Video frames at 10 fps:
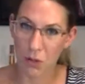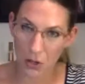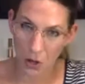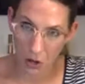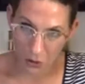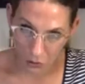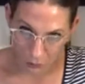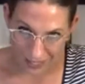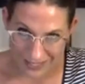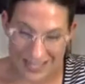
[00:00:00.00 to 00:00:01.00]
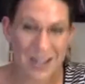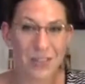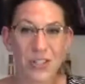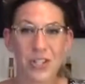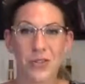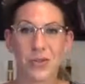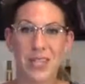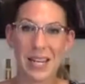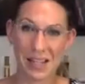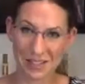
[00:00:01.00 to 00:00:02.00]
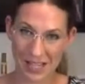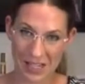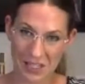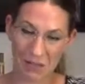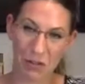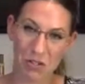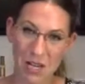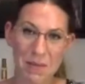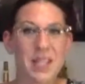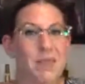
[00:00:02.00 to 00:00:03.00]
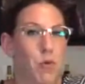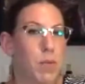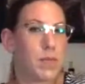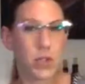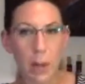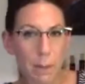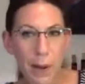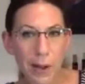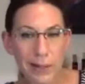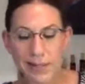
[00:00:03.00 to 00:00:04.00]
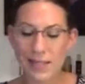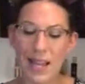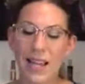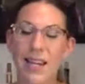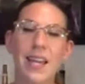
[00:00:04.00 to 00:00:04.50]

all the way down to the insides of your stomach, warms you up all inside.